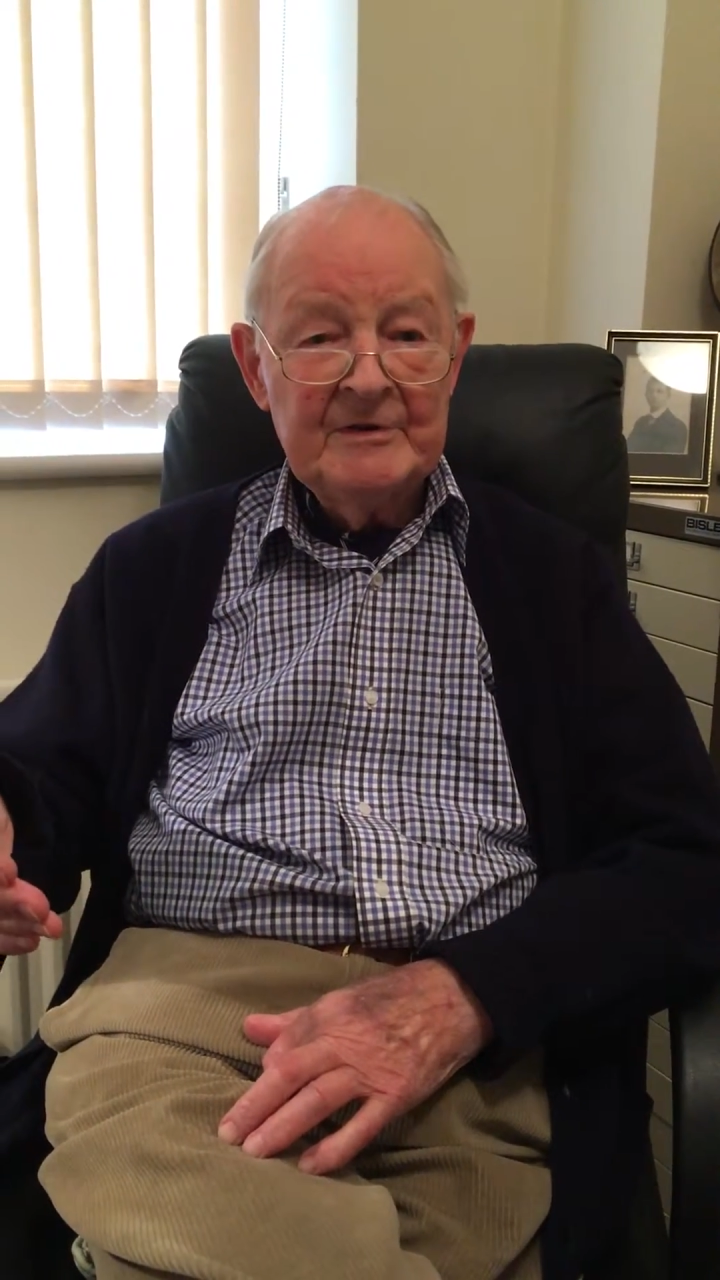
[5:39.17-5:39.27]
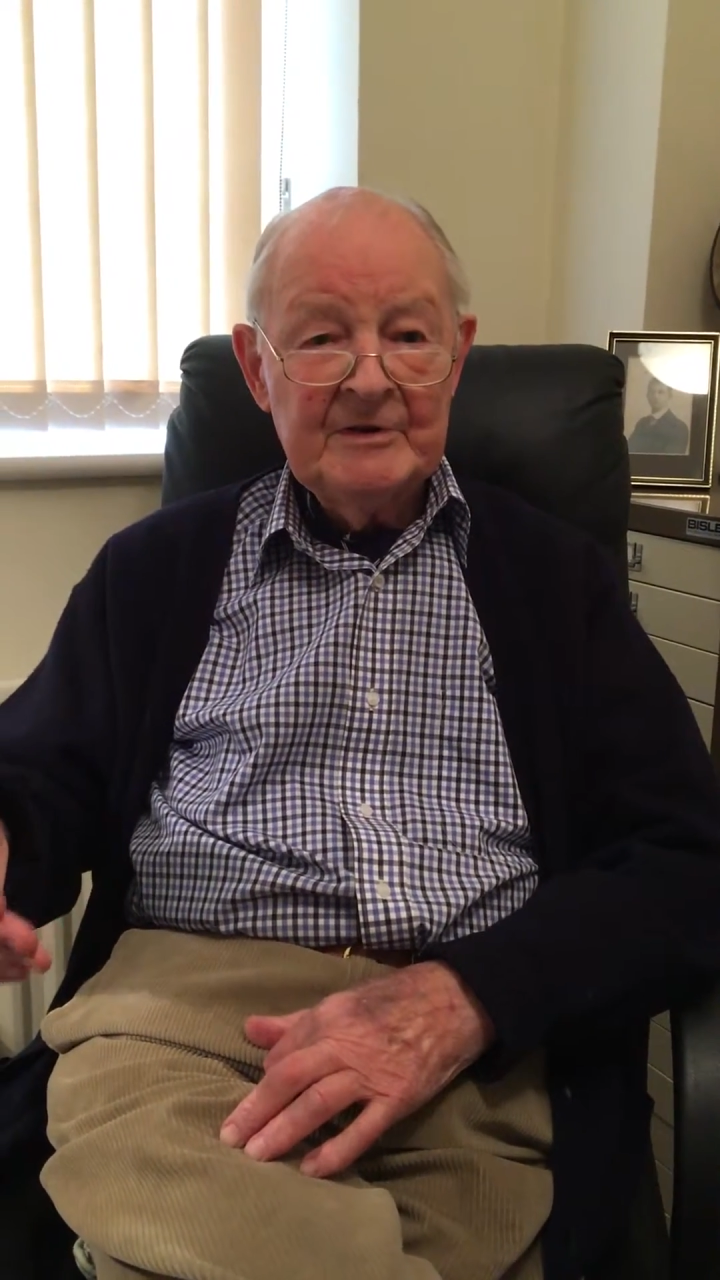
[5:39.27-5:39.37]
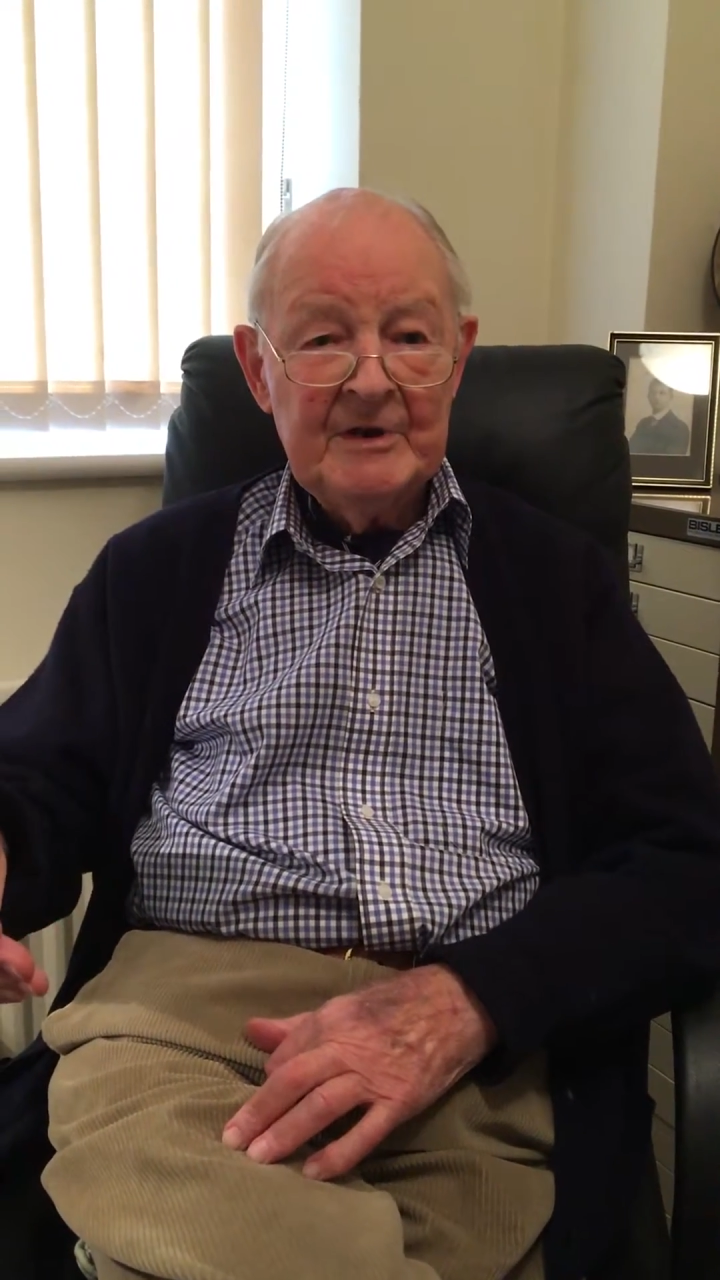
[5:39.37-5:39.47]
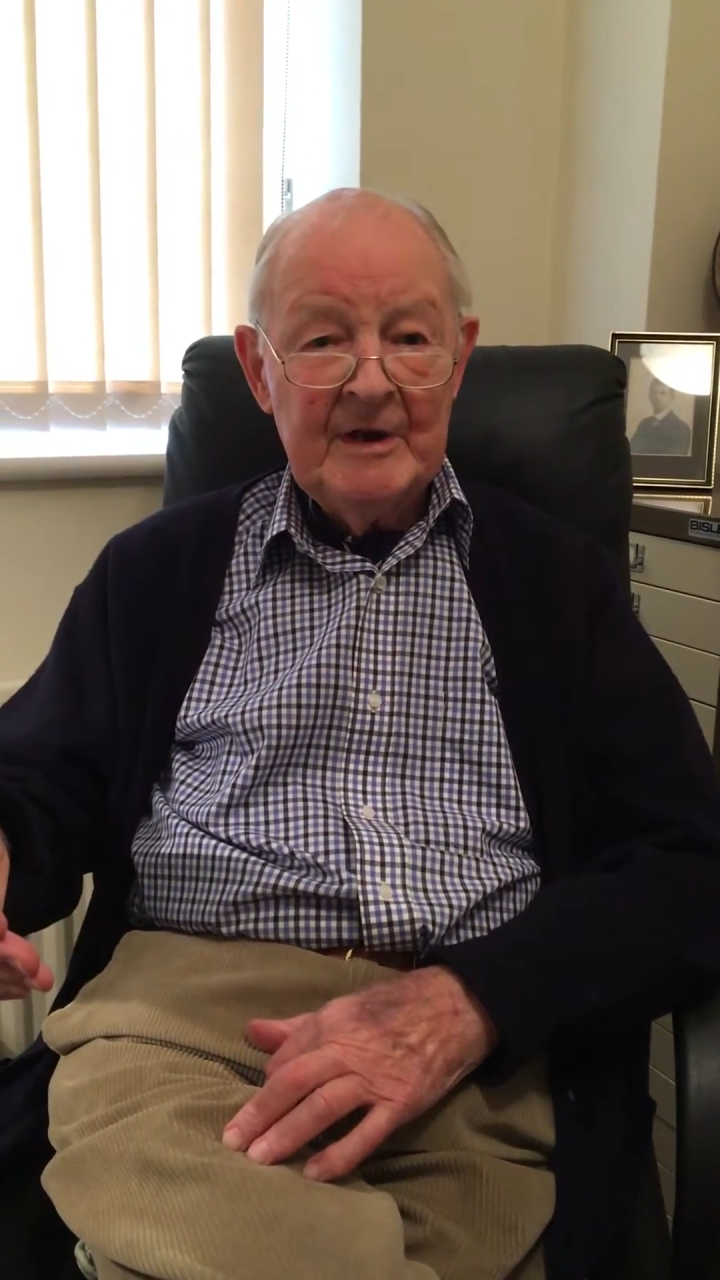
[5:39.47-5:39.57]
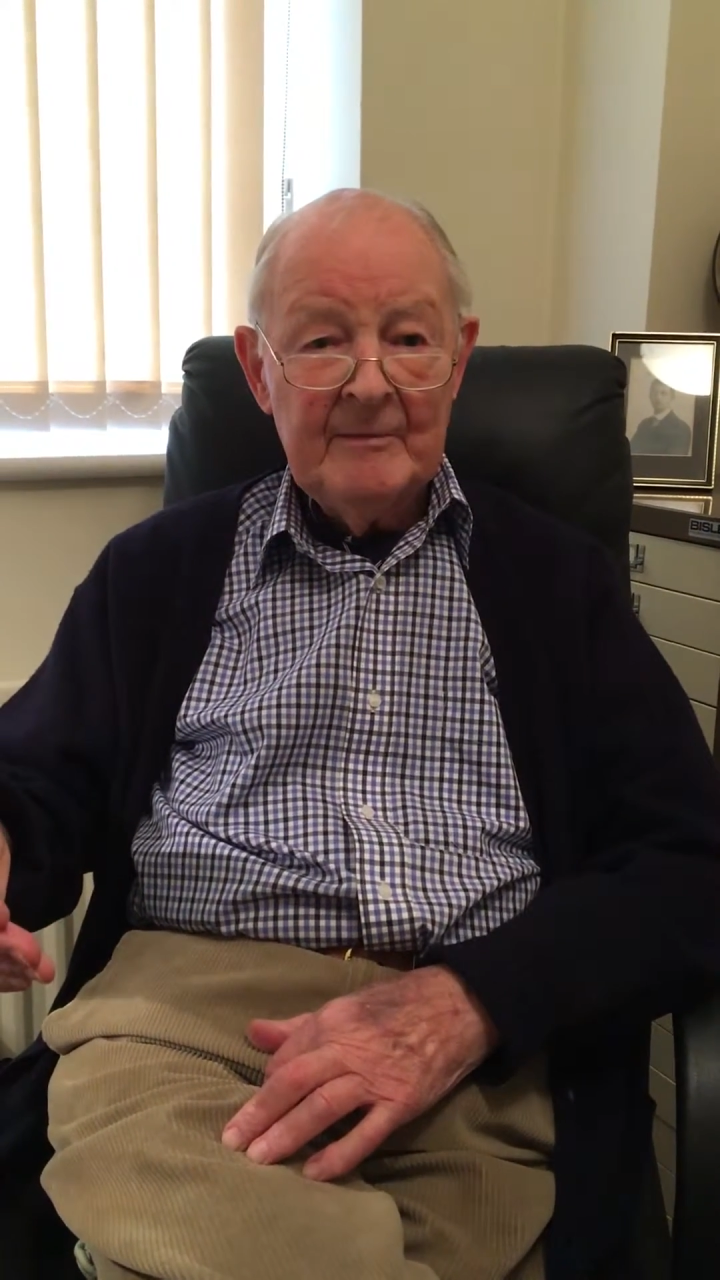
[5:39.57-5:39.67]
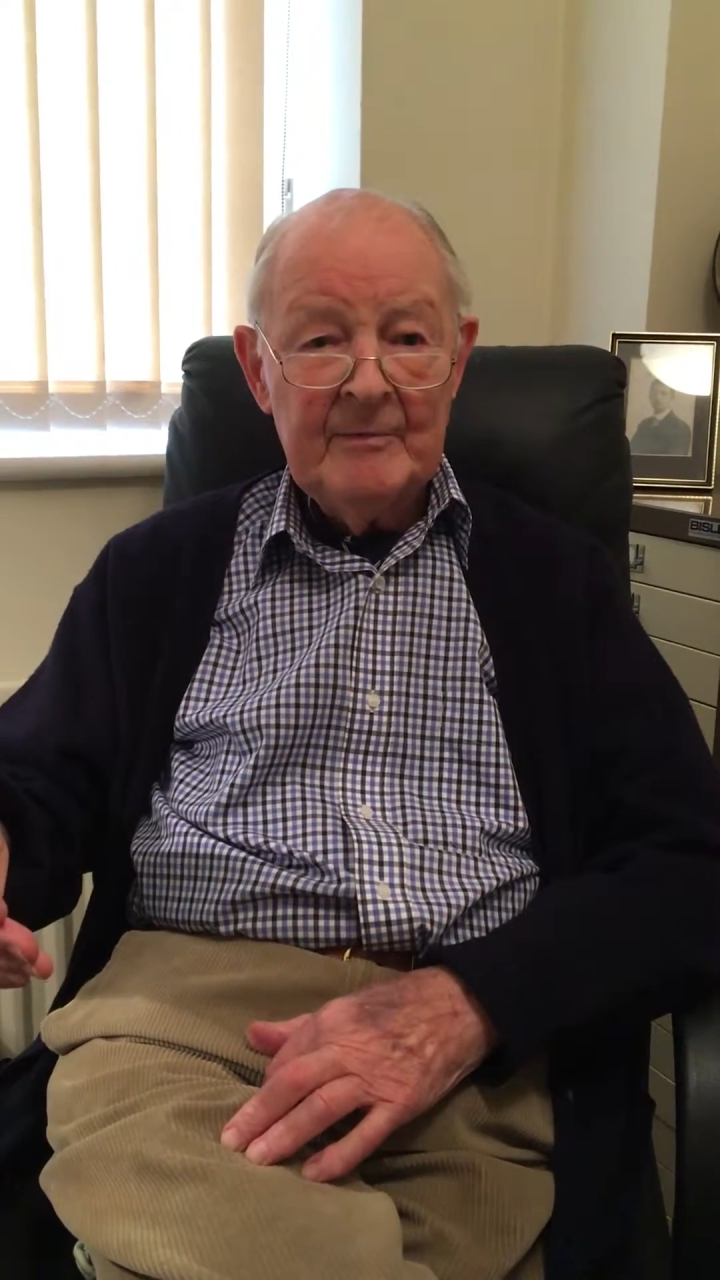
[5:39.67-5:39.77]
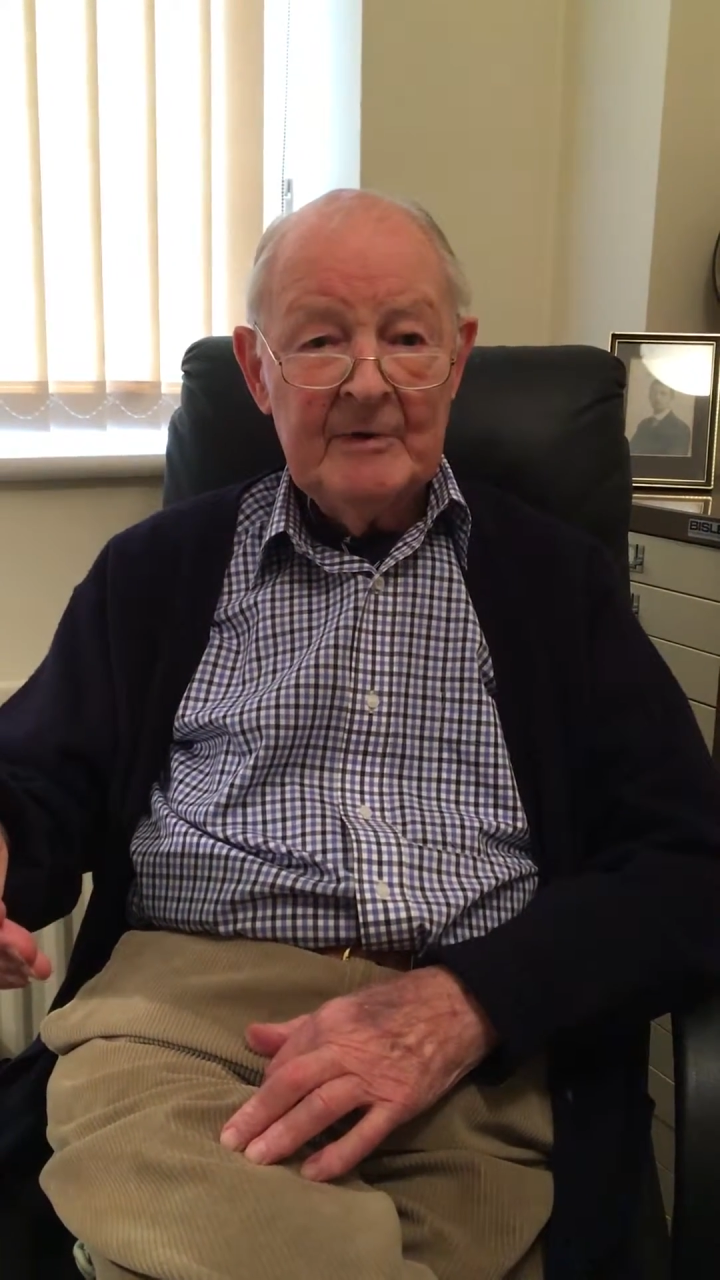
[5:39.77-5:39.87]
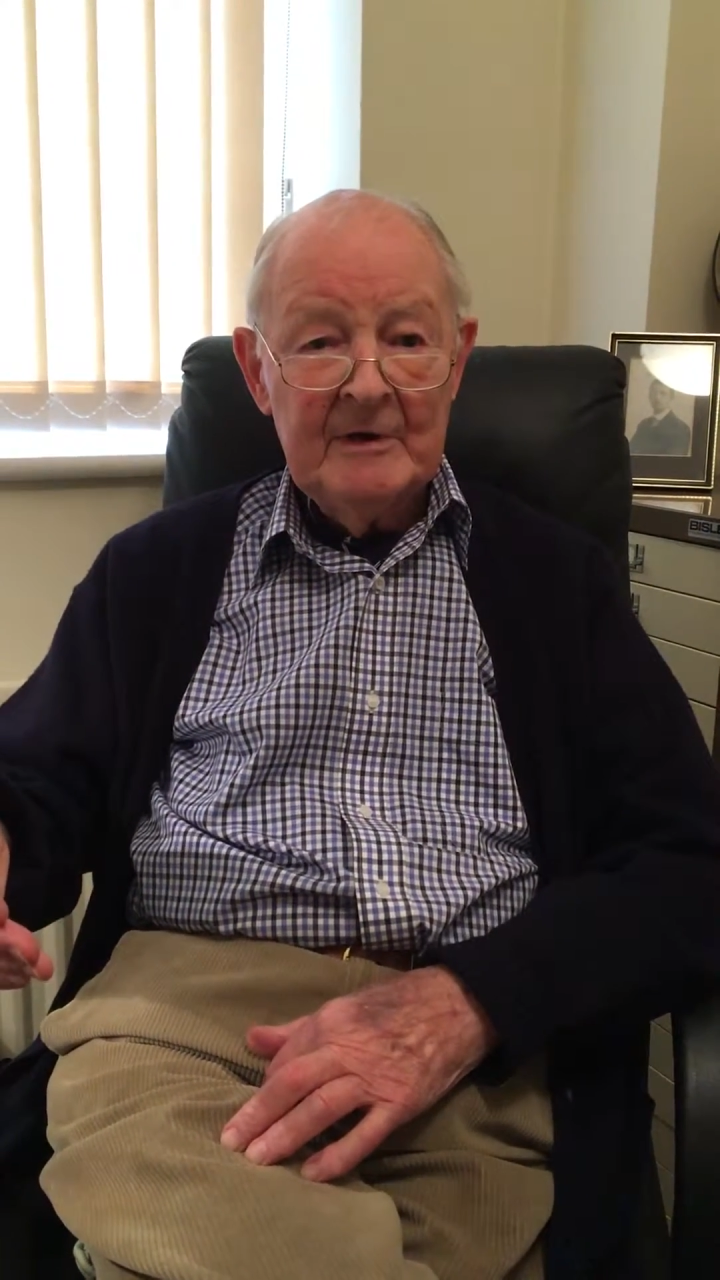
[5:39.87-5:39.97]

step.